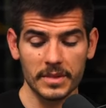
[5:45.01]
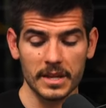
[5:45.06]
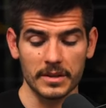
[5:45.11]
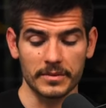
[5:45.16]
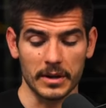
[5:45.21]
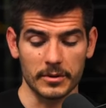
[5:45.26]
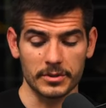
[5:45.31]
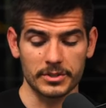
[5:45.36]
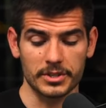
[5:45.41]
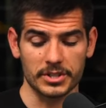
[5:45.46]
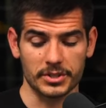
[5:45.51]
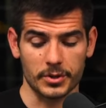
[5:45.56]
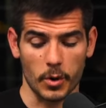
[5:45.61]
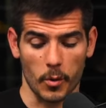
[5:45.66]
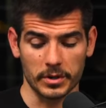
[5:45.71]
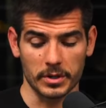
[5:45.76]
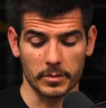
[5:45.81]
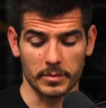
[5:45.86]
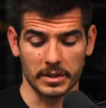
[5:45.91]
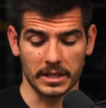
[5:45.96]
there is just
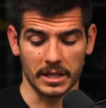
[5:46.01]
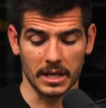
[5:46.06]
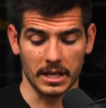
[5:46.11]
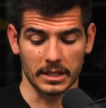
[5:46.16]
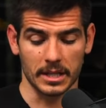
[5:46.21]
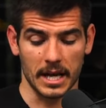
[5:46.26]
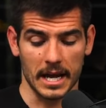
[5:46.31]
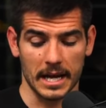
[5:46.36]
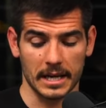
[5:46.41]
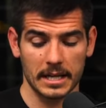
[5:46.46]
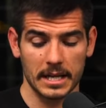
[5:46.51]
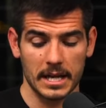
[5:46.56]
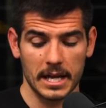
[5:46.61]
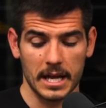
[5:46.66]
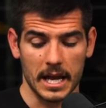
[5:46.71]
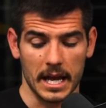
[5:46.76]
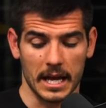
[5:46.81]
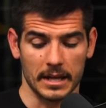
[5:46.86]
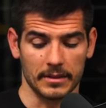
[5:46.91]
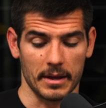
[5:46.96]
going to be a lot.
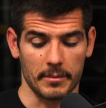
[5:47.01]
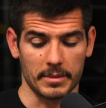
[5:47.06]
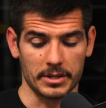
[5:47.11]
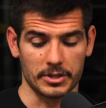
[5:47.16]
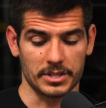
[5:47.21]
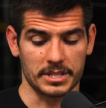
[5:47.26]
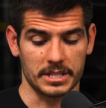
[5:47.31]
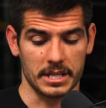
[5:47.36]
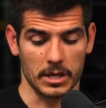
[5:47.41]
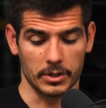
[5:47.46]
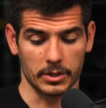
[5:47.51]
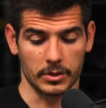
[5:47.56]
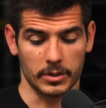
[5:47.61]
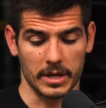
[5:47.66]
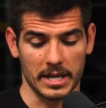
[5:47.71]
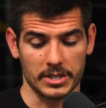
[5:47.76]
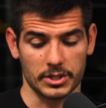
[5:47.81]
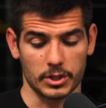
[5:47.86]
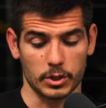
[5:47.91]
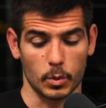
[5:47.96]
And let me just tell you
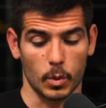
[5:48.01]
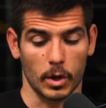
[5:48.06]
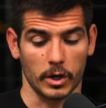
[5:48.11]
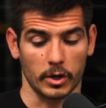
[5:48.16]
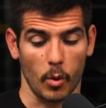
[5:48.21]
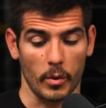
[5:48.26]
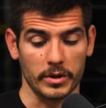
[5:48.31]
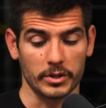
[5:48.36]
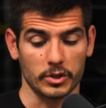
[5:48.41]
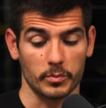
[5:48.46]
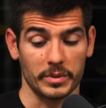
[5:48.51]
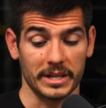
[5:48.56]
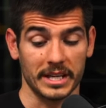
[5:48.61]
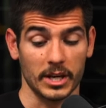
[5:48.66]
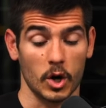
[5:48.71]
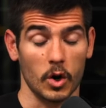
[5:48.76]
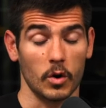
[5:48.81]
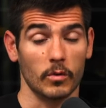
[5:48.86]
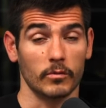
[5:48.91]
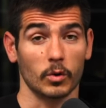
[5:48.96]
guys, you are going to
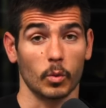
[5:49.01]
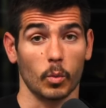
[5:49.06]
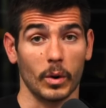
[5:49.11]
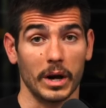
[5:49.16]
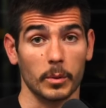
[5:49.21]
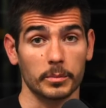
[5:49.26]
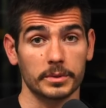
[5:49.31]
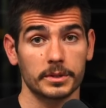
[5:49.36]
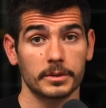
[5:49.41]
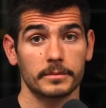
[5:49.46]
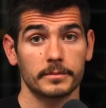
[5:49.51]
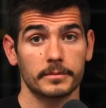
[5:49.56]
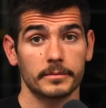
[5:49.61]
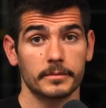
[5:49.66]
be overwhelmed.